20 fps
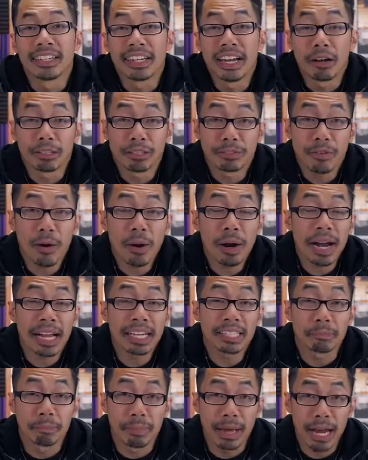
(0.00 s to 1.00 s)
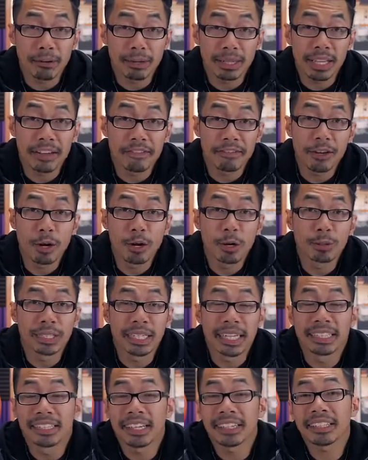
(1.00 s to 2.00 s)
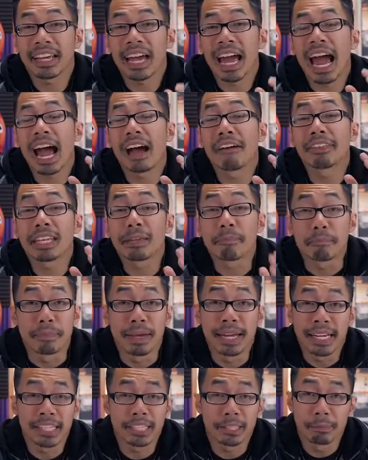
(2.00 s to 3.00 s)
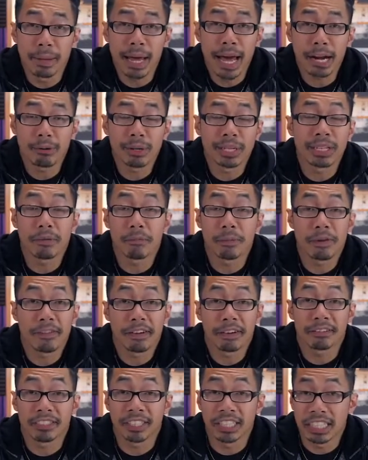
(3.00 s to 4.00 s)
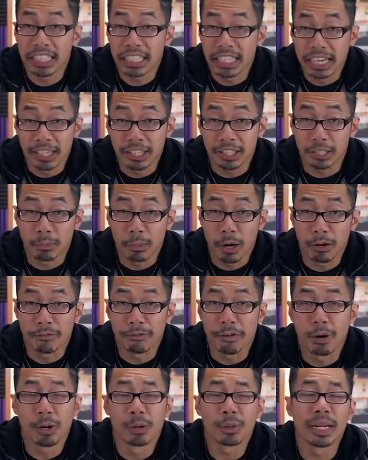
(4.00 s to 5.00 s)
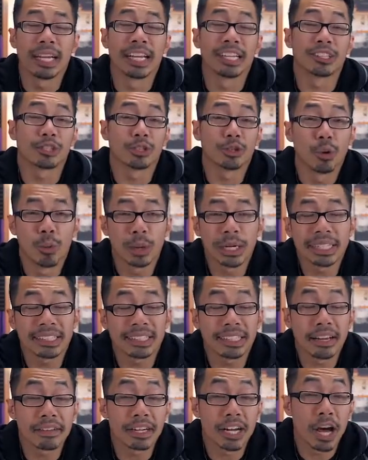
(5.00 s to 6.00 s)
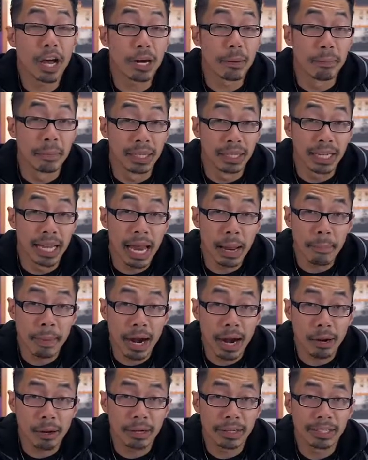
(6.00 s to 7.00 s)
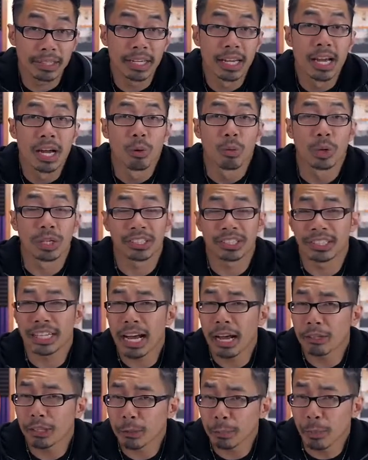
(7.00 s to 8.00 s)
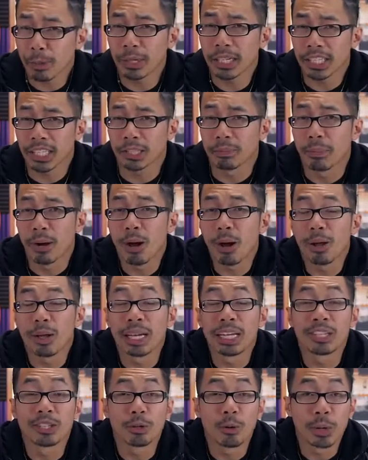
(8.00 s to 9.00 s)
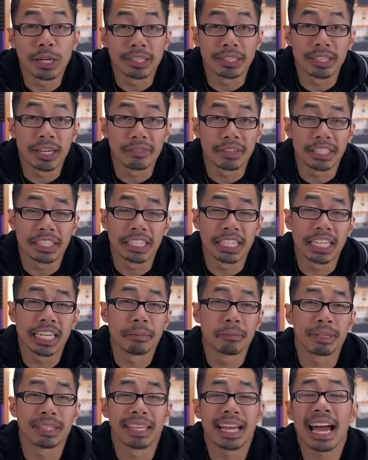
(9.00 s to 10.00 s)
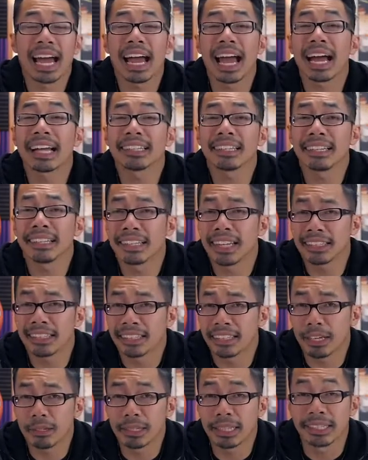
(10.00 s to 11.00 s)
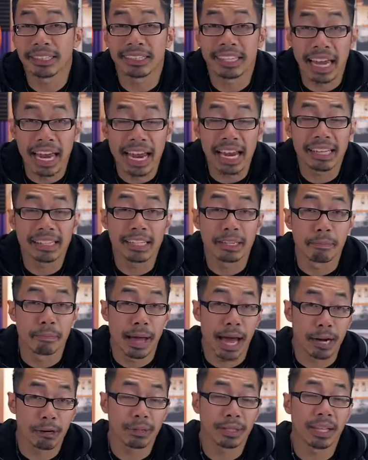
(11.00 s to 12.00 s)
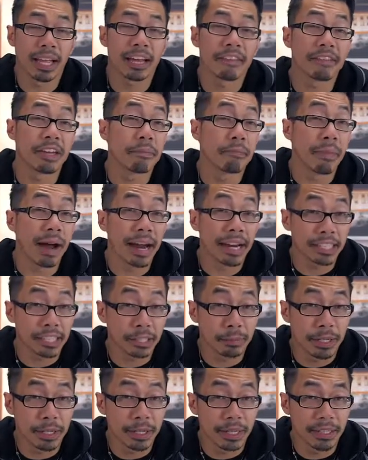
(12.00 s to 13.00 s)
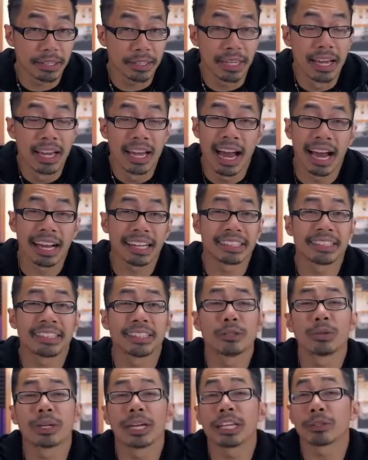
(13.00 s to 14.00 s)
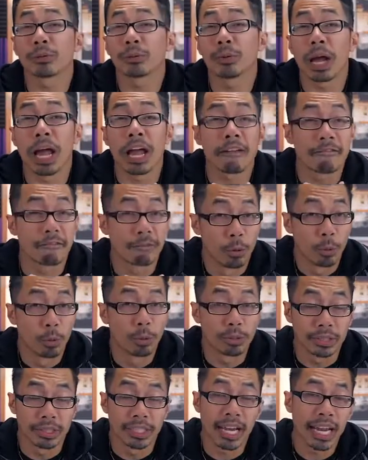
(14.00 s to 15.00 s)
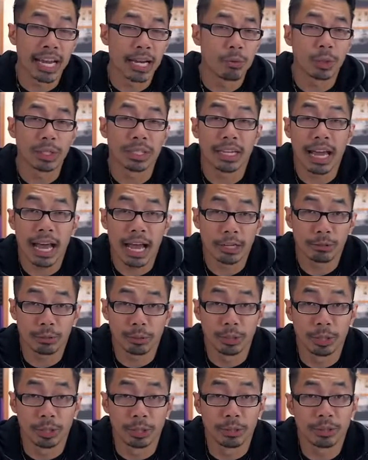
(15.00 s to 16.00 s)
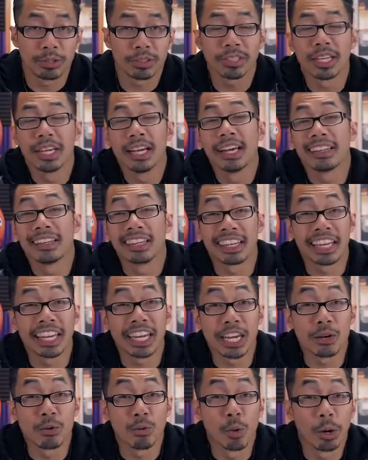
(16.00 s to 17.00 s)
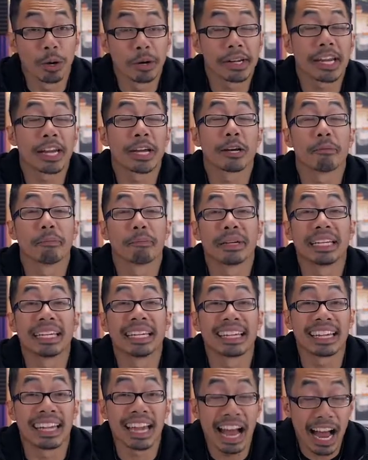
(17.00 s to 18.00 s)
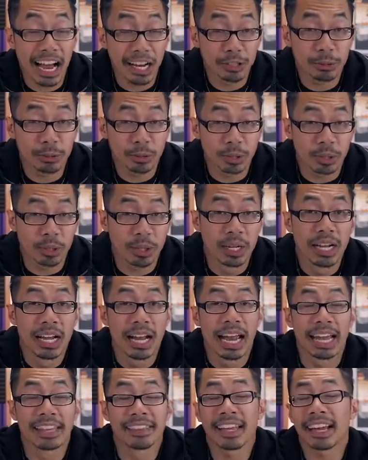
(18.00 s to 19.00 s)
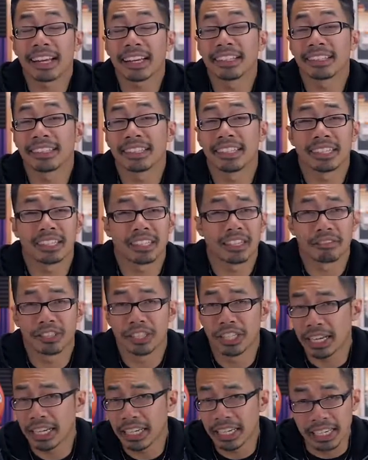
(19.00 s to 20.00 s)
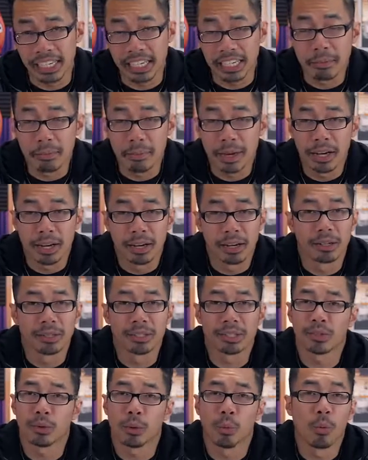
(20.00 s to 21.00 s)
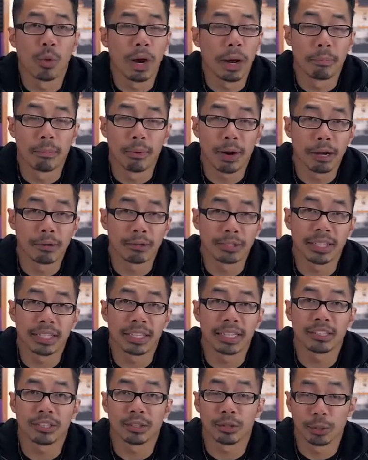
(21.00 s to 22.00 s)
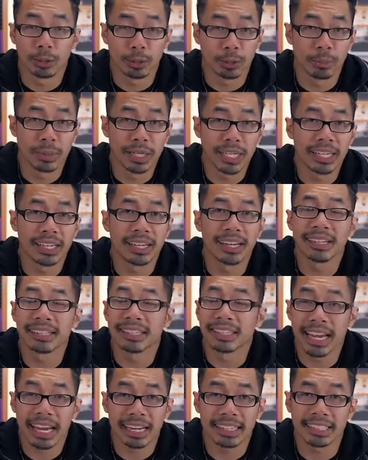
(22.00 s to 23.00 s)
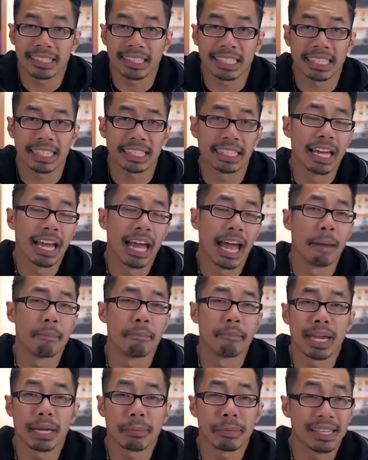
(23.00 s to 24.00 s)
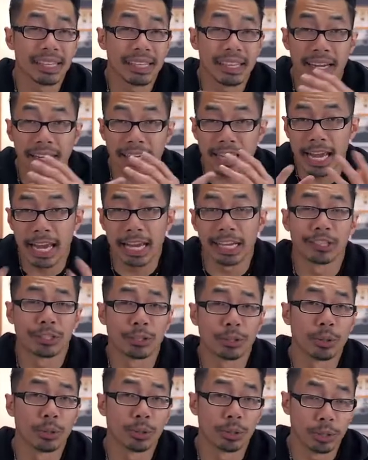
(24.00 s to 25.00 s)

Now, as far as battery life goes, it doesn't have the biggest battery that we've ever seen in a smartphone. It's 2,700 milliamp hours, which sounds pretty small in 2017, but that hasn't necessarily tanked the battery life in my experience. I can still get through a full day with casual use. The key word here being casual, and that consists of checking emails, web browsing, social media, texting, and maybe the occasional